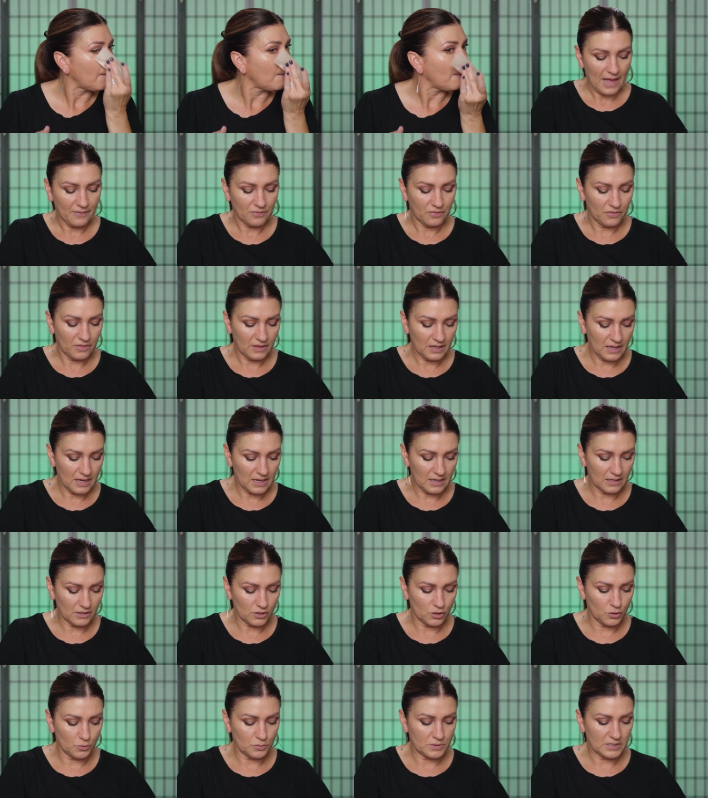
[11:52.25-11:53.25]
And
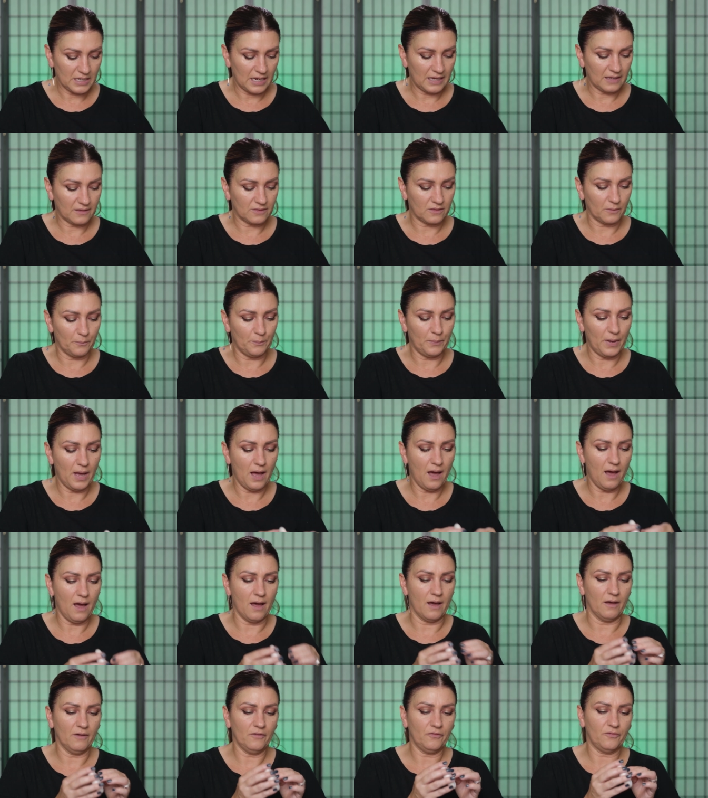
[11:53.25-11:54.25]
then you take the
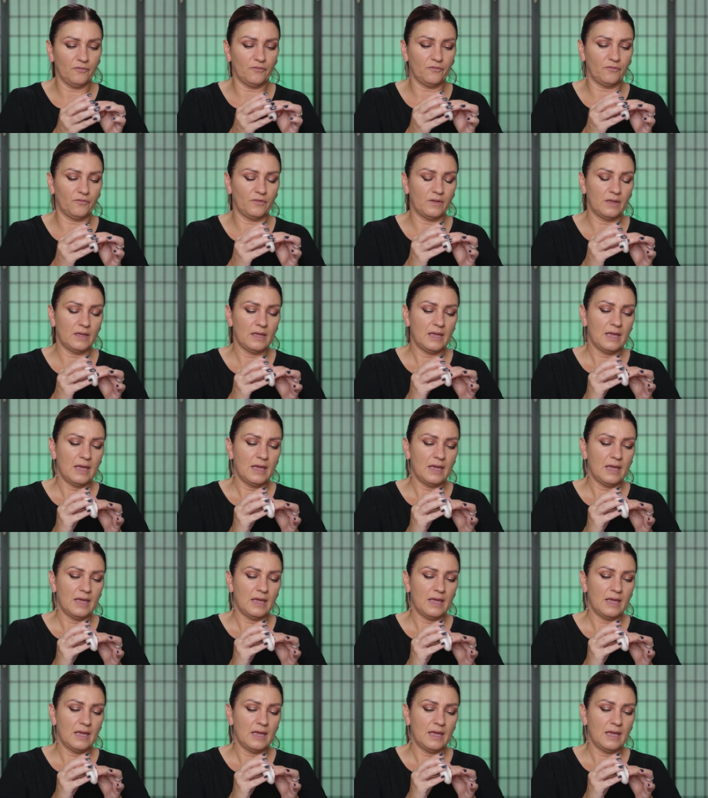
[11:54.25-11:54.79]
puff